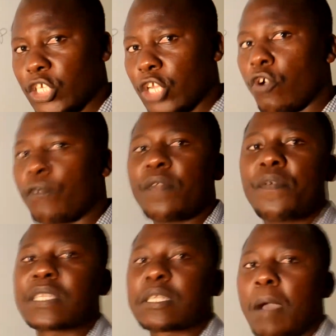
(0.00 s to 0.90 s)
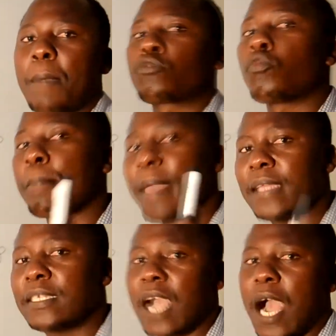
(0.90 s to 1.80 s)
of difference map to
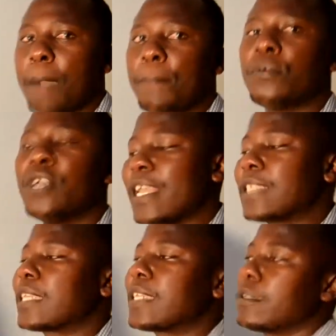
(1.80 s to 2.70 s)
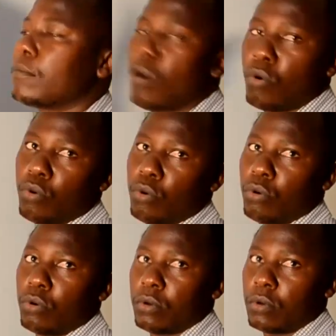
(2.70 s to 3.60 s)
made up a certain book.
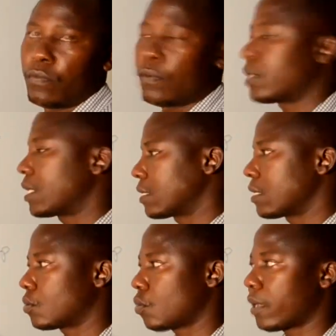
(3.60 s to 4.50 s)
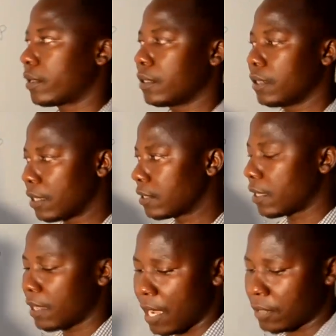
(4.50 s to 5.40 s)
For instance, this one is
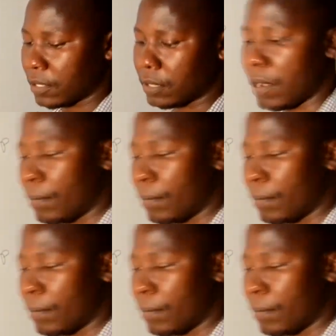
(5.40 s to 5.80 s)
the atlas map.